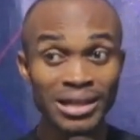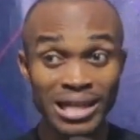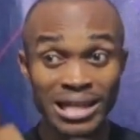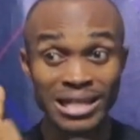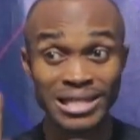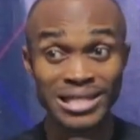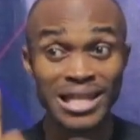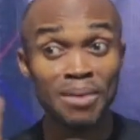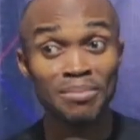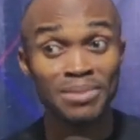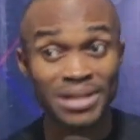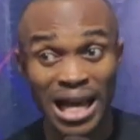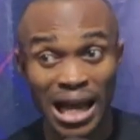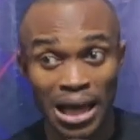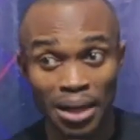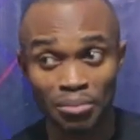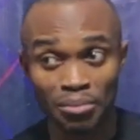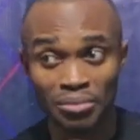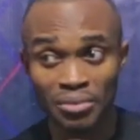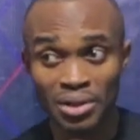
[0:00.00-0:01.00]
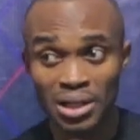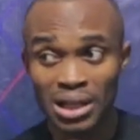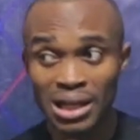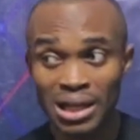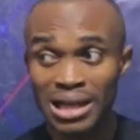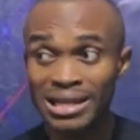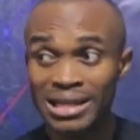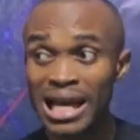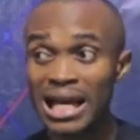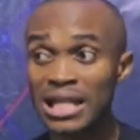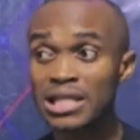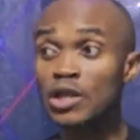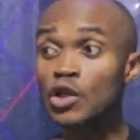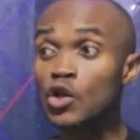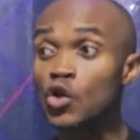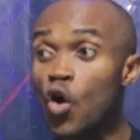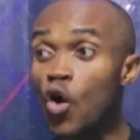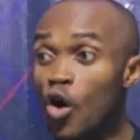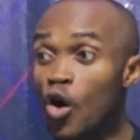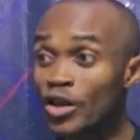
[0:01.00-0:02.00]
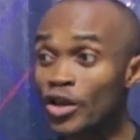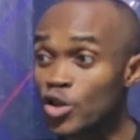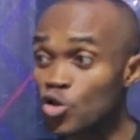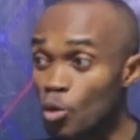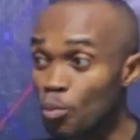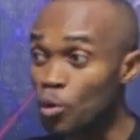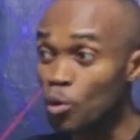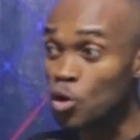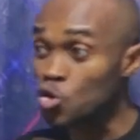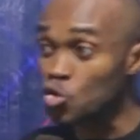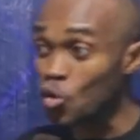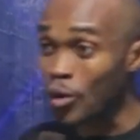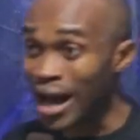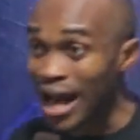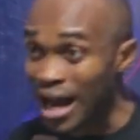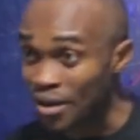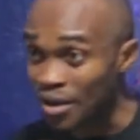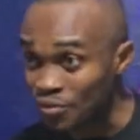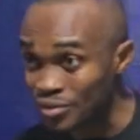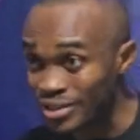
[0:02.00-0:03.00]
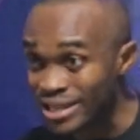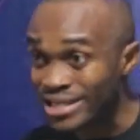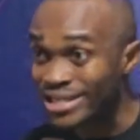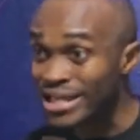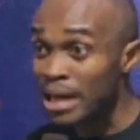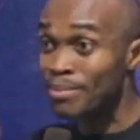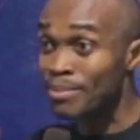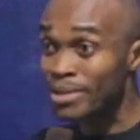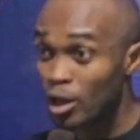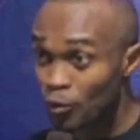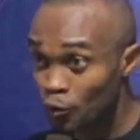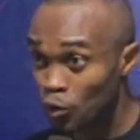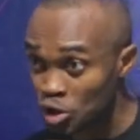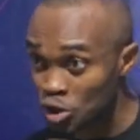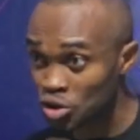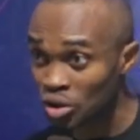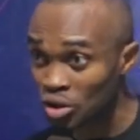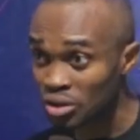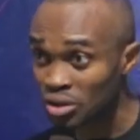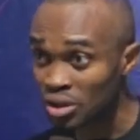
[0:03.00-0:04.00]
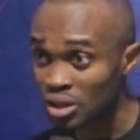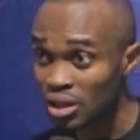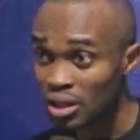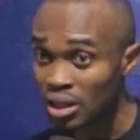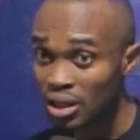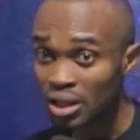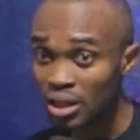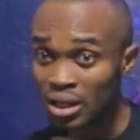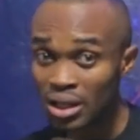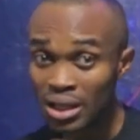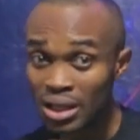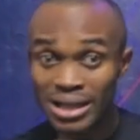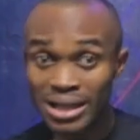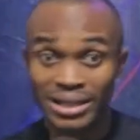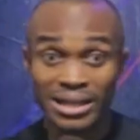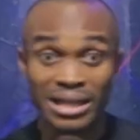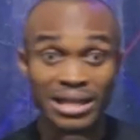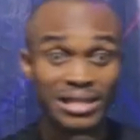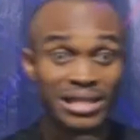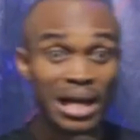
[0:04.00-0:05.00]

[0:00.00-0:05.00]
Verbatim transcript: The same time that God is supposed to have, the same devotion, the